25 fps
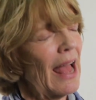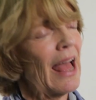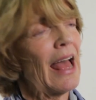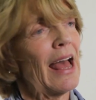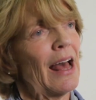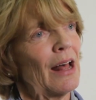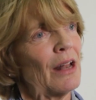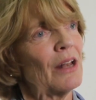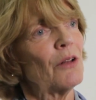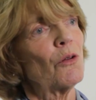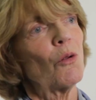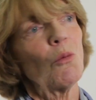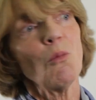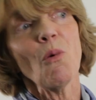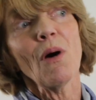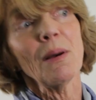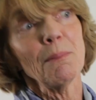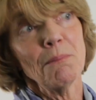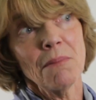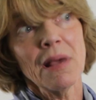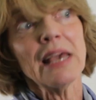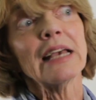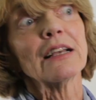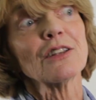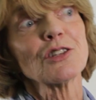and
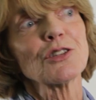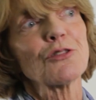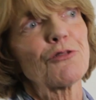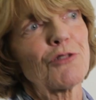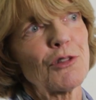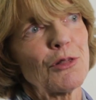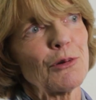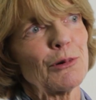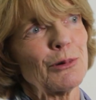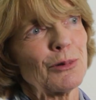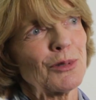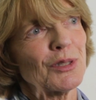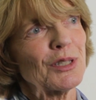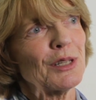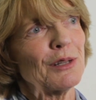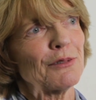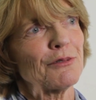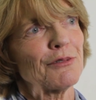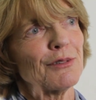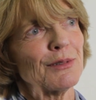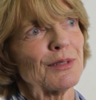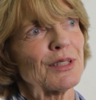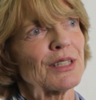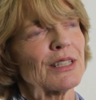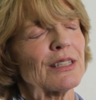what makes for those
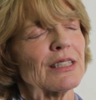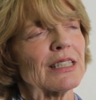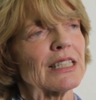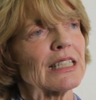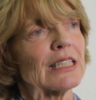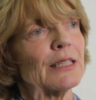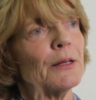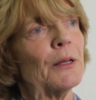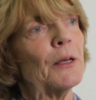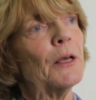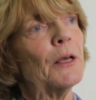differences.